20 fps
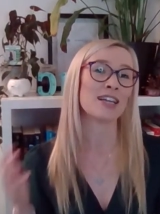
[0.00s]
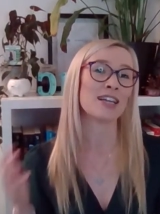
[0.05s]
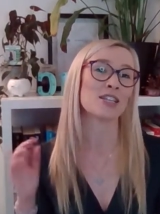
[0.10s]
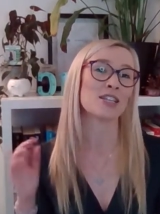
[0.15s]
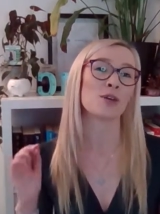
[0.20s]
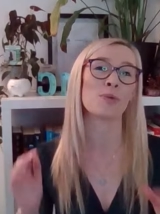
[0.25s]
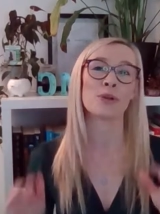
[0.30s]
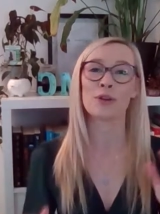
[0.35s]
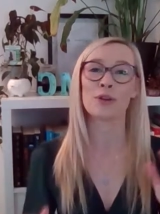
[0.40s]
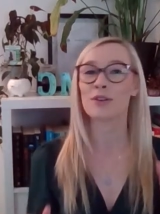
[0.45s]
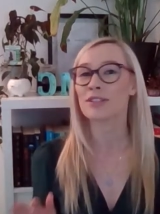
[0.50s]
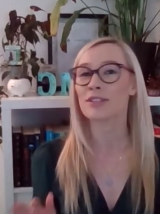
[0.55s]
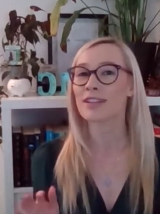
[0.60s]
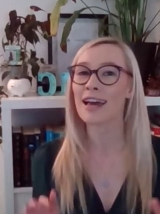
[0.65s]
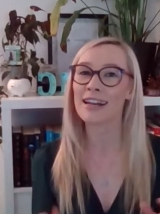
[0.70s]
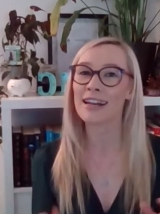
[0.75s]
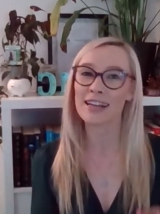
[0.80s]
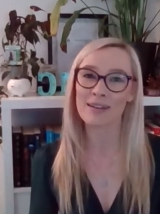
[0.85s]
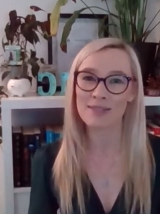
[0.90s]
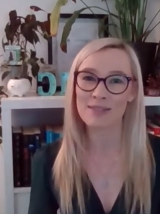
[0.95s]
So when you're
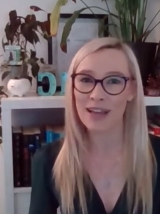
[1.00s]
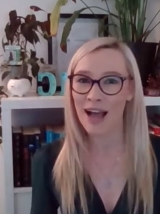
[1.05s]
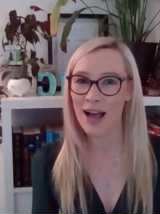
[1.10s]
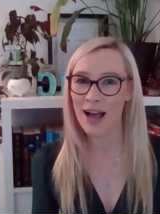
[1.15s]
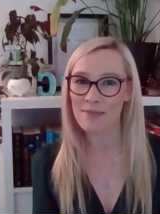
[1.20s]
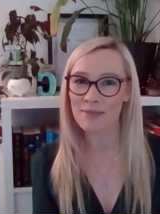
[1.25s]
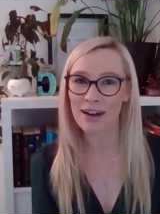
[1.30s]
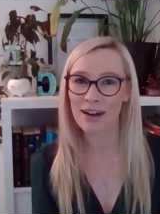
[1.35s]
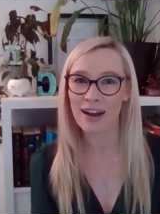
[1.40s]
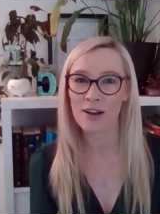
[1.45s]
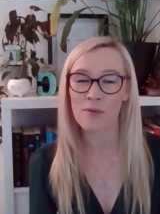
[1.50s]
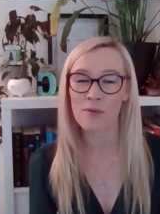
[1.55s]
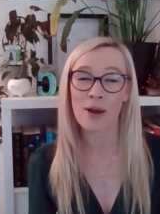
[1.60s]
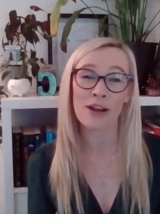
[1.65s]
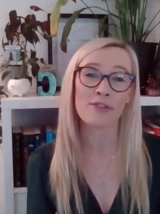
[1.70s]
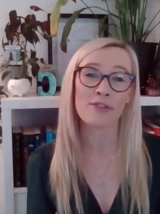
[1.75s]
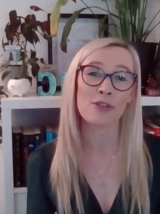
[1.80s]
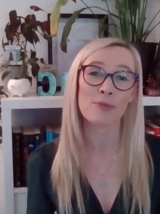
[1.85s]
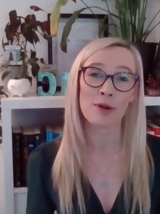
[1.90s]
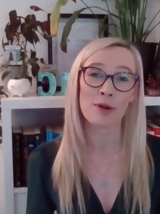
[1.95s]
signing up to ARPA, one
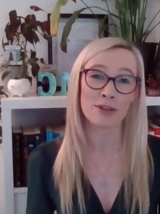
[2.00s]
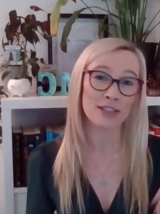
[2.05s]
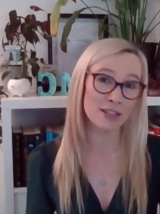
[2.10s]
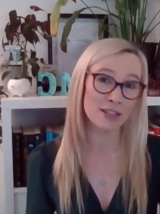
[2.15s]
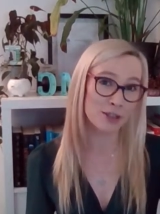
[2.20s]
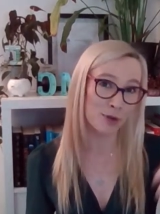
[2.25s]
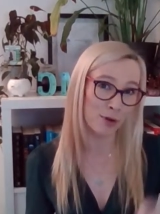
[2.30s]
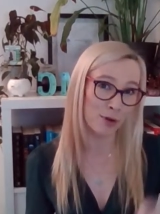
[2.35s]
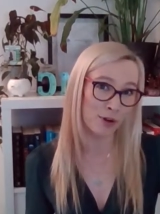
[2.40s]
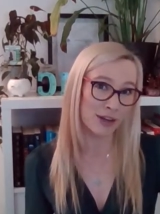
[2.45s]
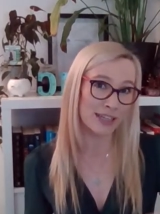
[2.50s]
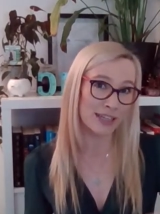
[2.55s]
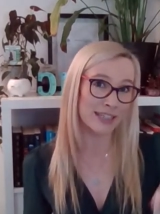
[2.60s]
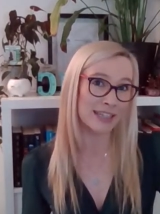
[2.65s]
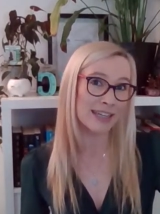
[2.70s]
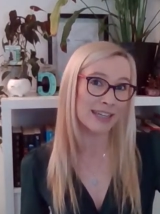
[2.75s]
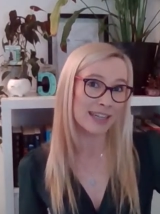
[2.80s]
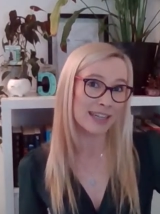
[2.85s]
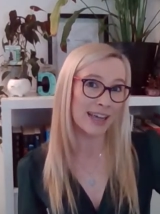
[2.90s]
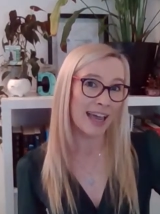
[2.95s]
of the boxes you're going to
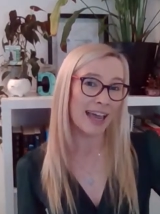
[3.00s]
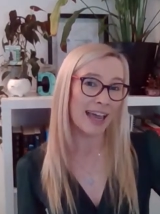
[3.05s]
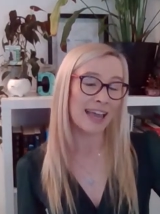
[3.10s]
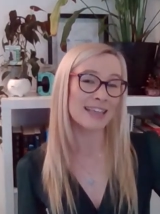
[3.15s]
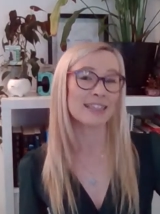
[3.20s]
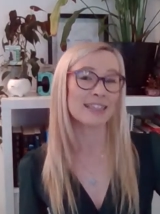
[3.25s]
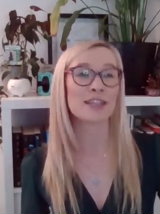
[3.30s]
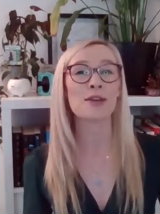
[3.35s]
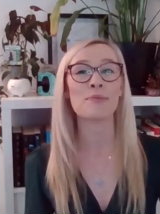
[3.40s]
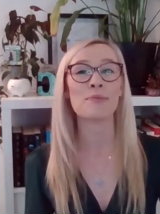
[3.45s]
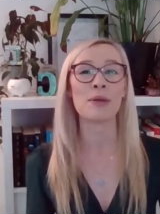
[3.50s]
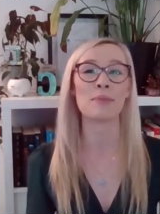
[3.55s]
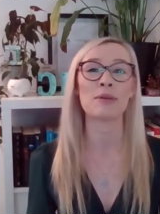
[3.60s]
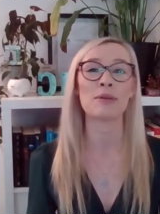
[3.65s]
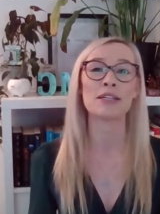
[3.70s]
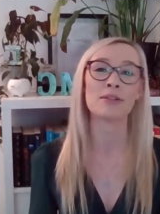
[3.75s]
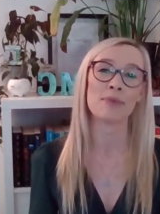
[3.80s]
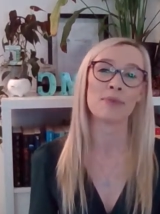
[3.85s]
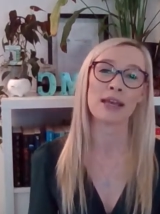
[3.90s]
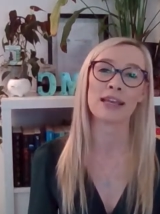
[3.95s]
tick is a
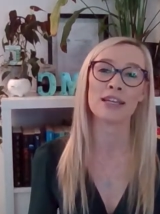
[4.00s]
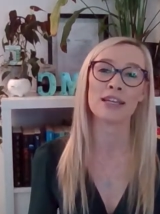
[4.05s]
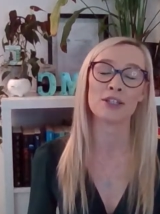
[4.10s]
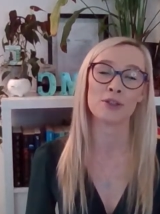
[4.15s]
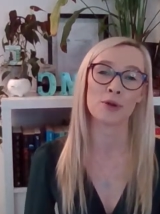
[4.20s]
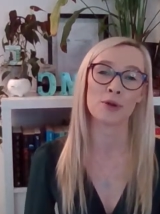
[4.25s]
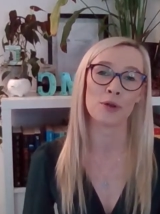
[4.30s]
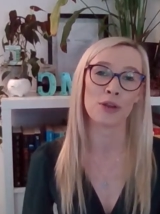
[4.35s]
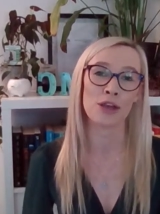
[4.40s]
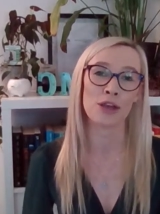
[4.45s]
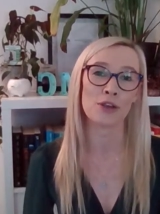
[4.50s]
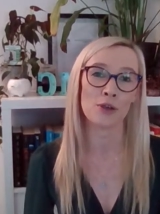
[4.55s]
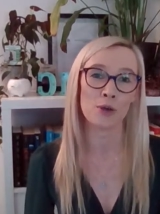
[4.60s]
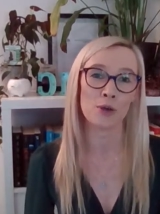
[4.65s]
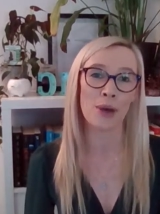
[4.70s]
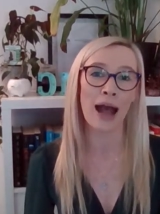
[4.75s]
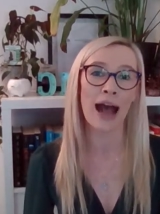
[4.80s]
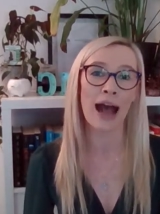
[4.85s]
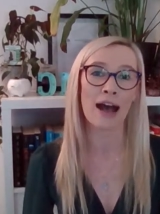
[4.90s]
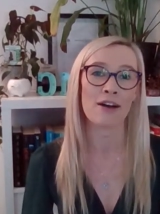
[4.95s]
commitment to making sure that
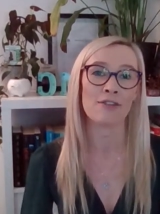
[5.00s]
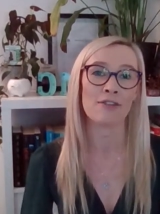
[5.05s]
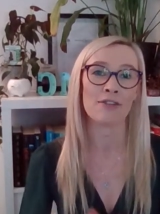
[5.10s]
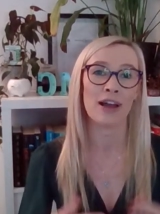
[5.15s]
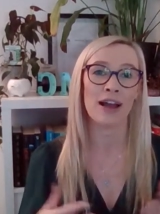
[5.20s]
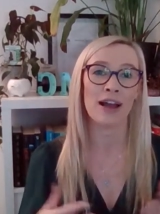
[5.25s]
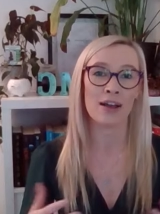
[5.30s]
you have